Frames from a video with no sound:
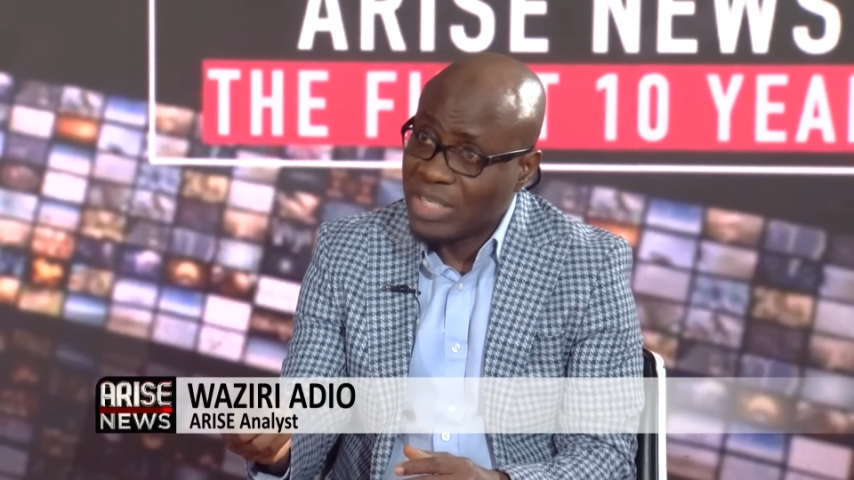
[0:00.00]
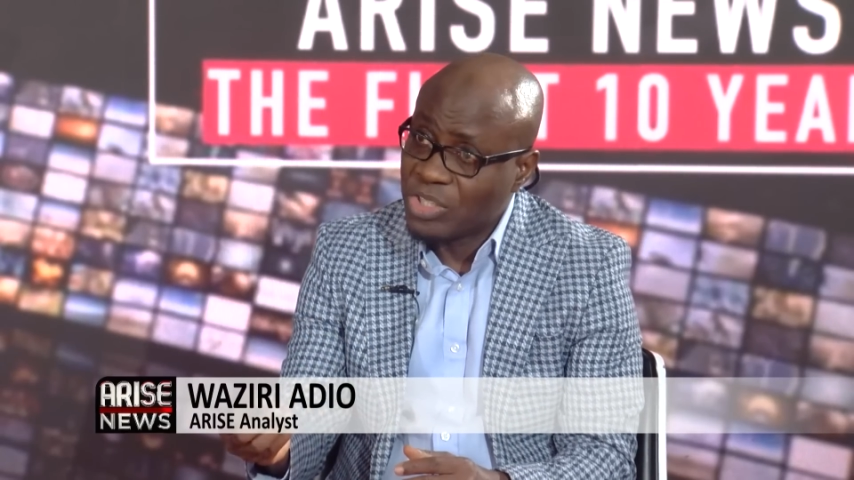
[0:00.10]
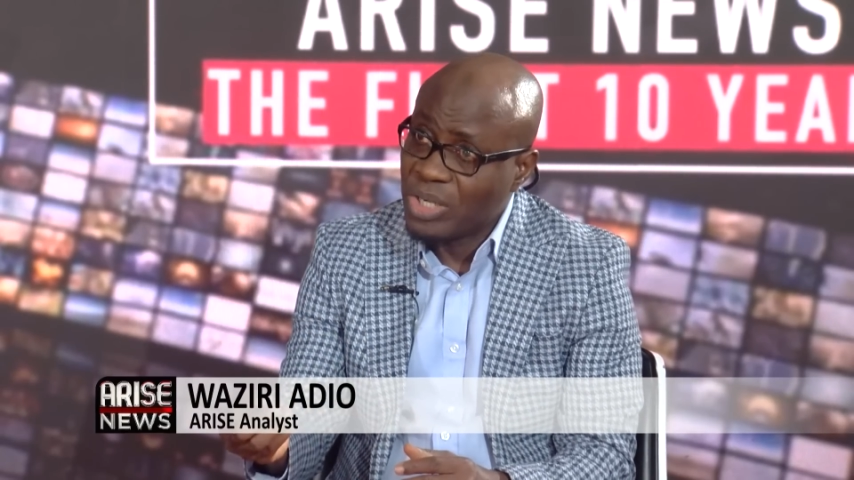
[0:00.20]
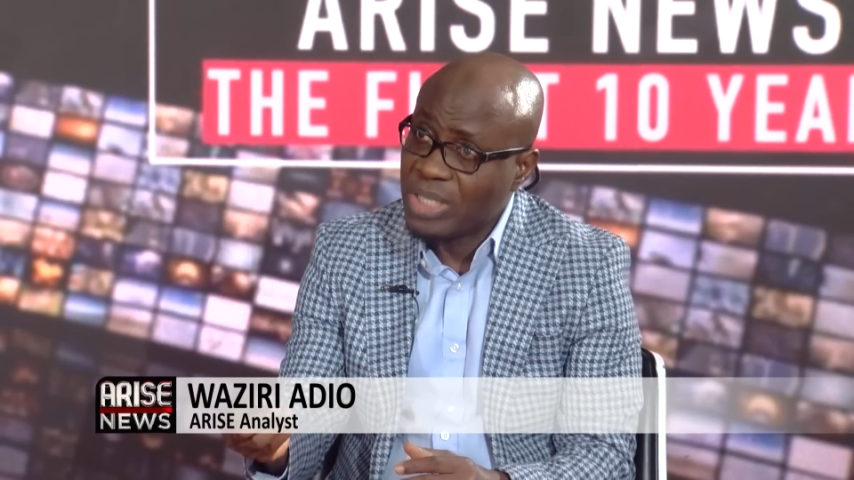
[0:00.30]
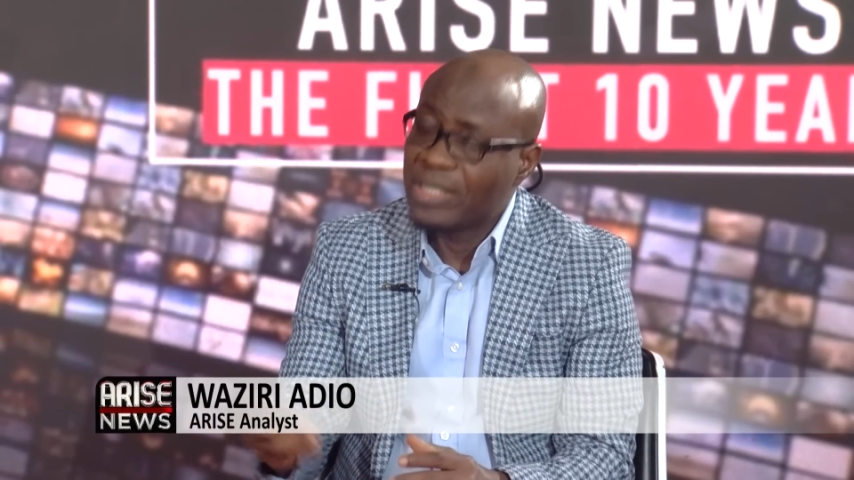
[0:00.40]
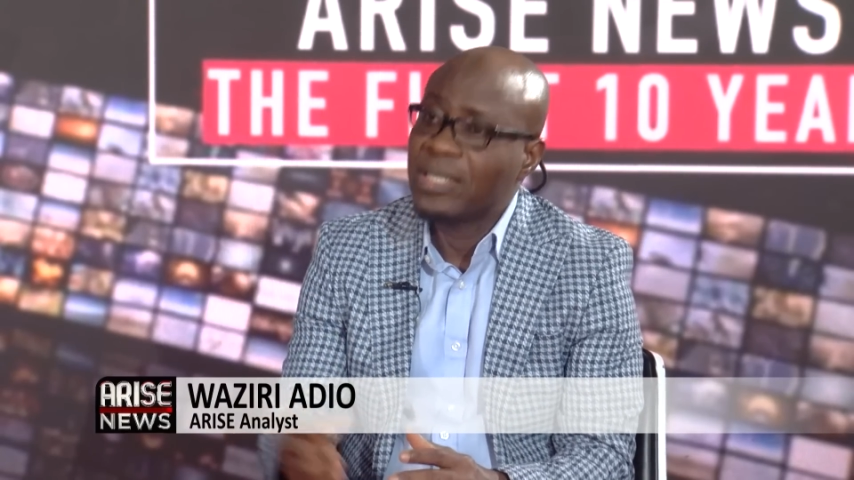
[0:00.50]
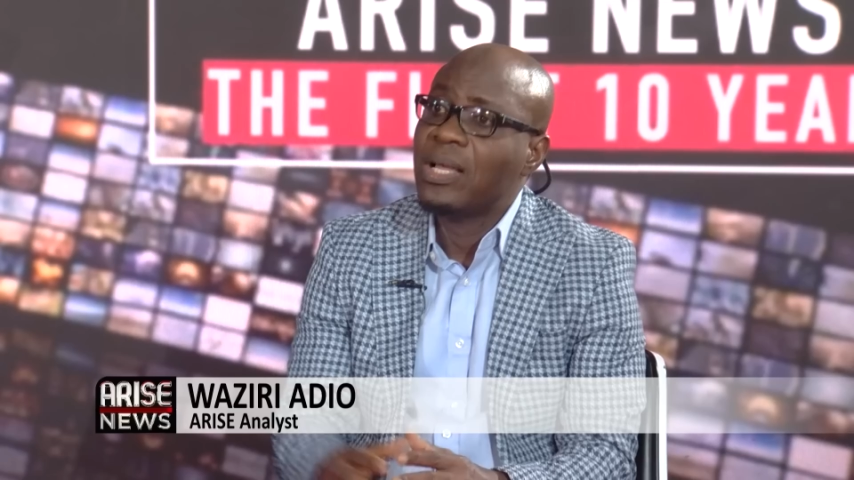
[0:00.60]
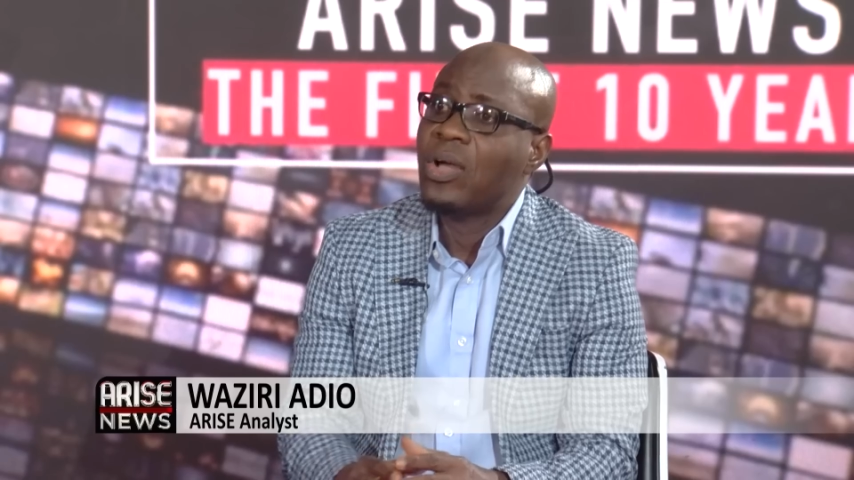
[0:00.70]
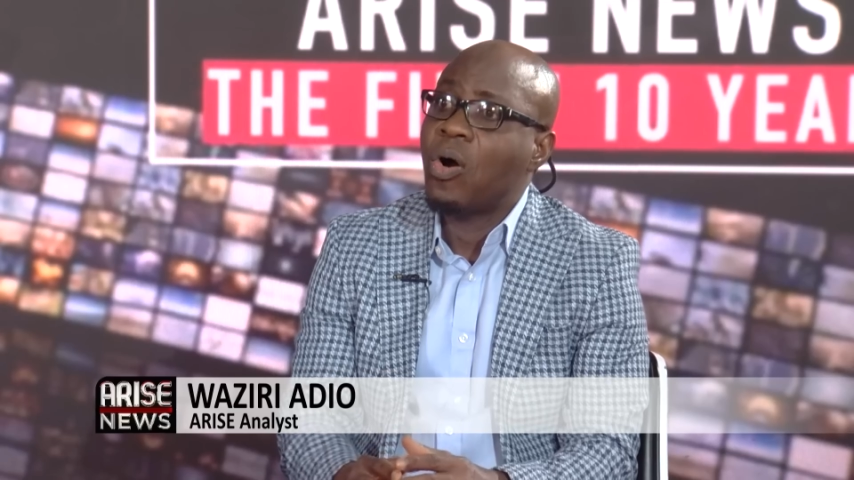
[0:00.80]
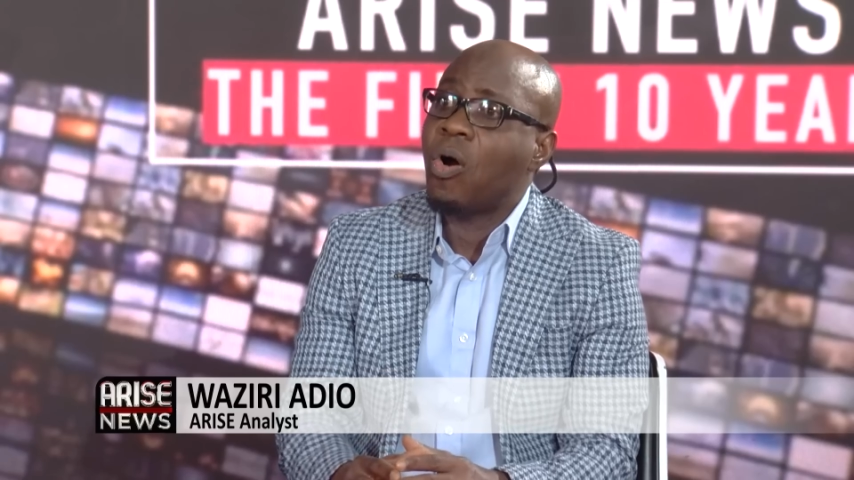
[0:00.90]
choice
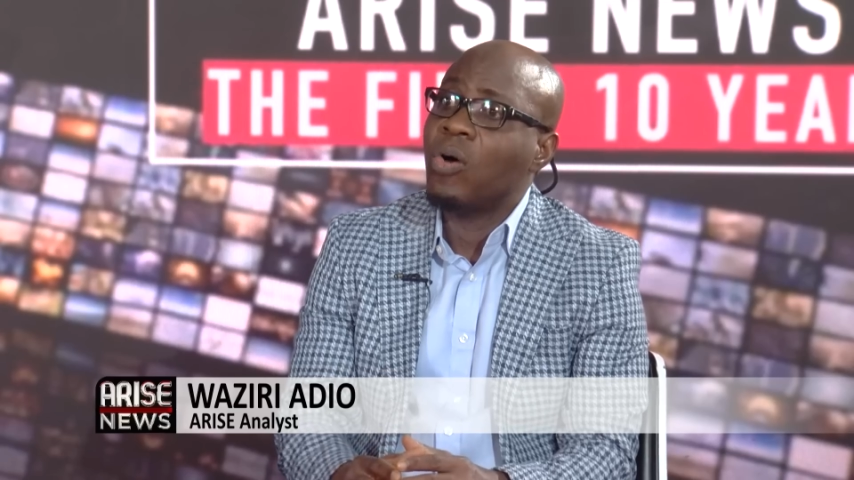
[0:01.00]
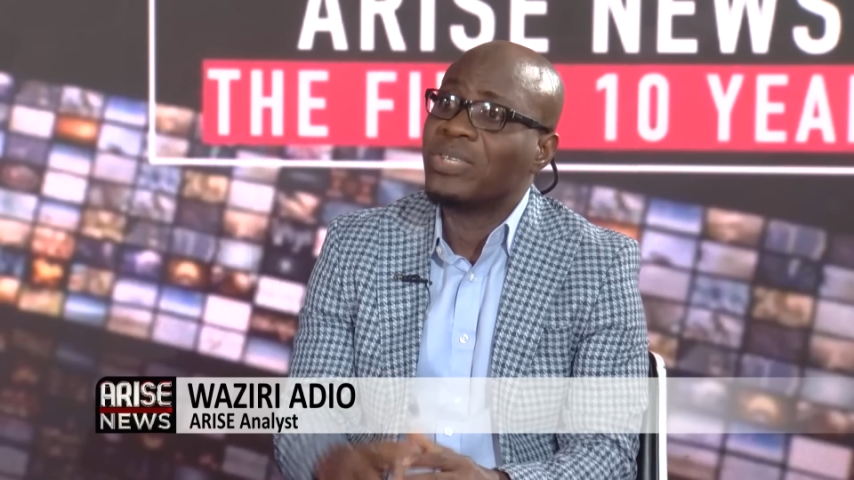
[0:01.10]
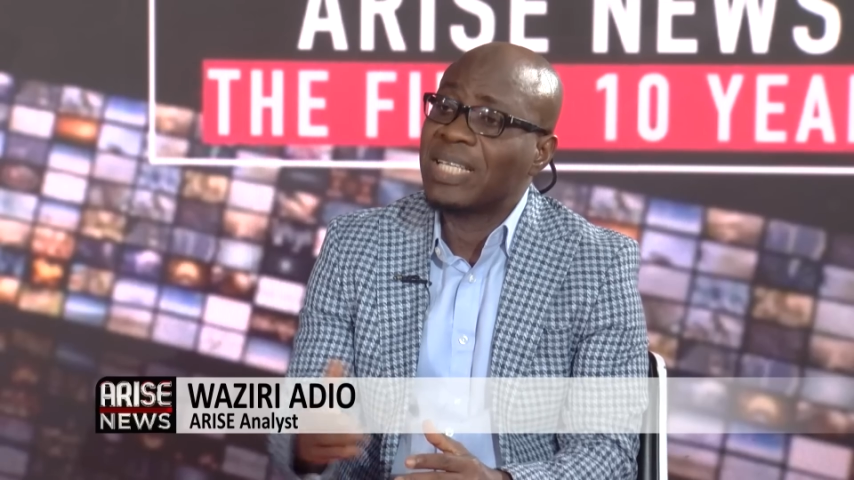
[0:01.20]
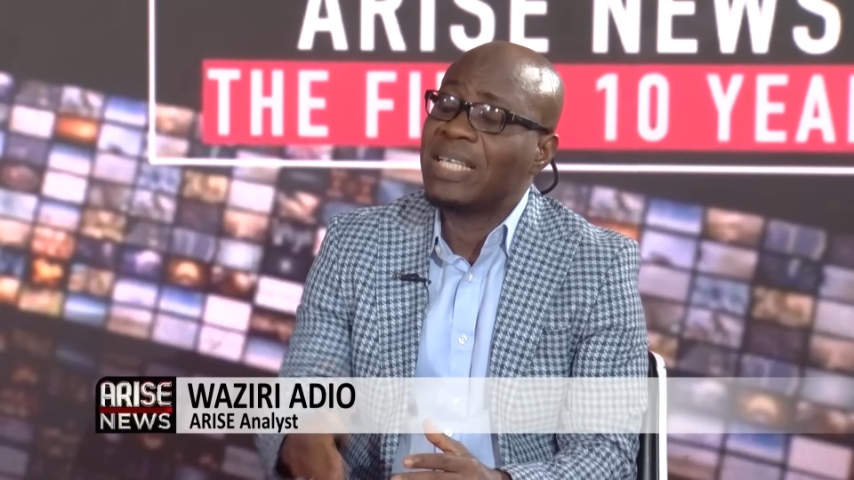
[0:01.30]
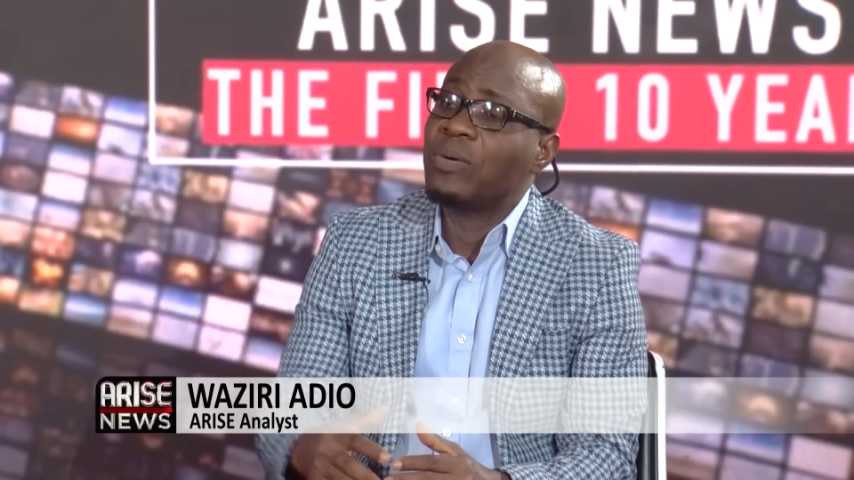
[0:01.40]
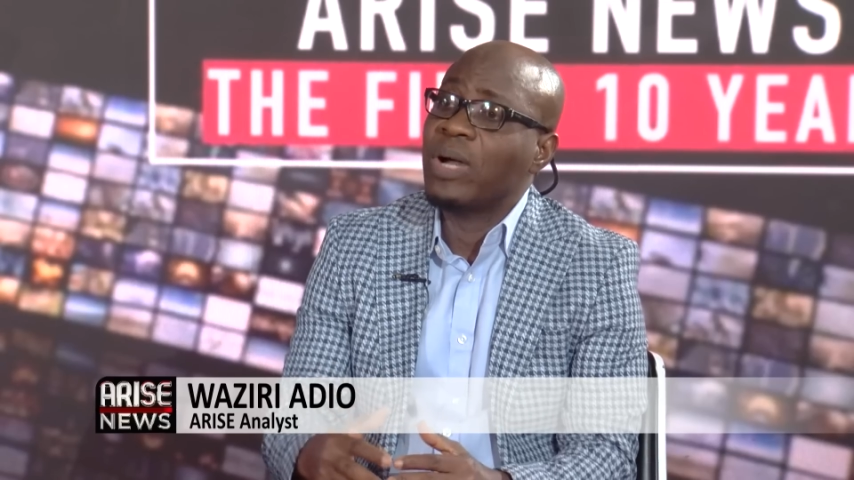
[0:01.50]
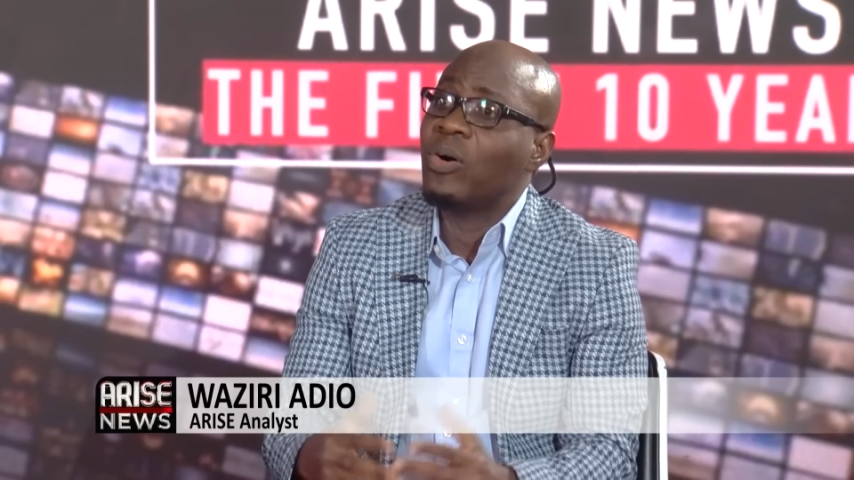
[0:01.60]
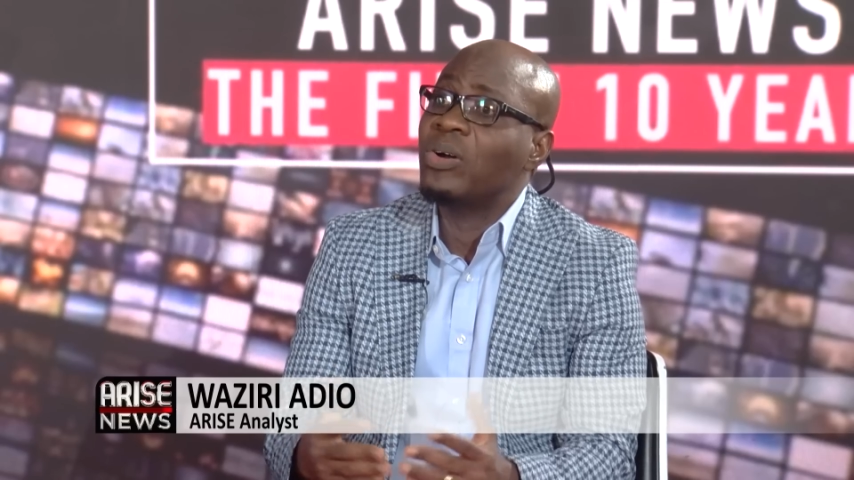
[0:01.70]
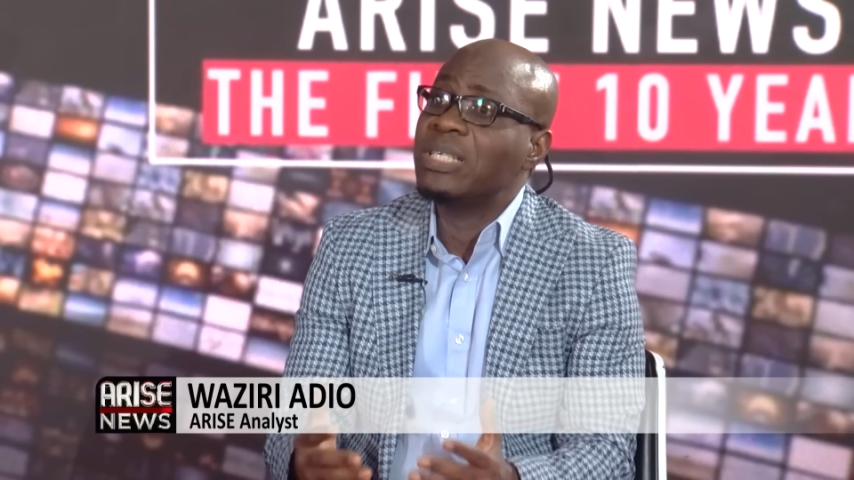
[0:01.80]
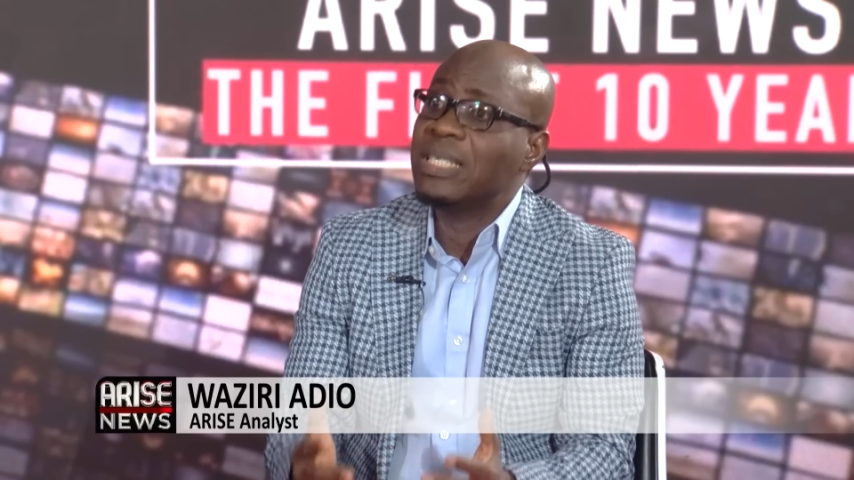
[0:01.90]
or said they were uh,